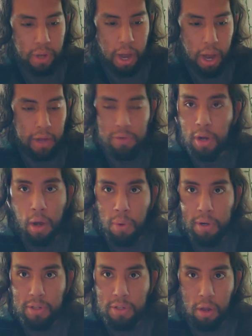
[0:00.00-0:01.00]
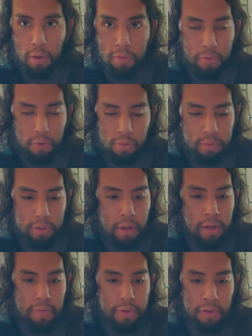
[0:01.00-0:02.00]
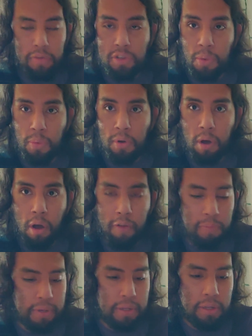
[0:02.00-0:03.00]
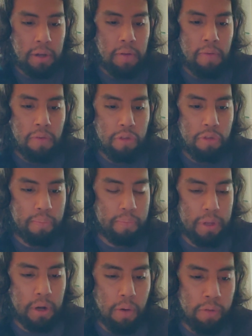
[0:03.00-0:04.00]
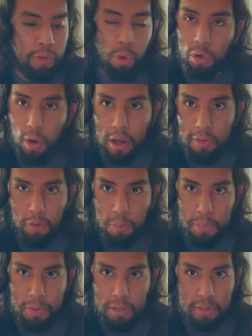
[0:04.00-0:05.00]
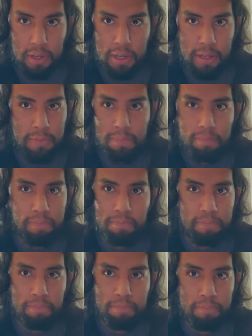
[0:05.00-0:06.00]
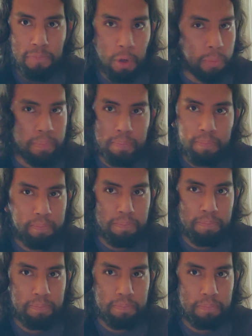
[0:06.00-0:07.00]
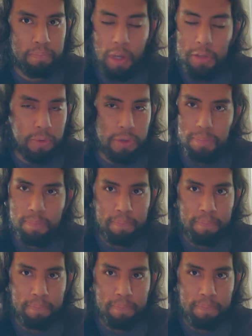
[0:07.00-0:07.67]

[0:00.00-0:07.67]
I do not want to sell for, even if someone were to offer me, you know, four grand for my PSA eight. Nope, not doing it.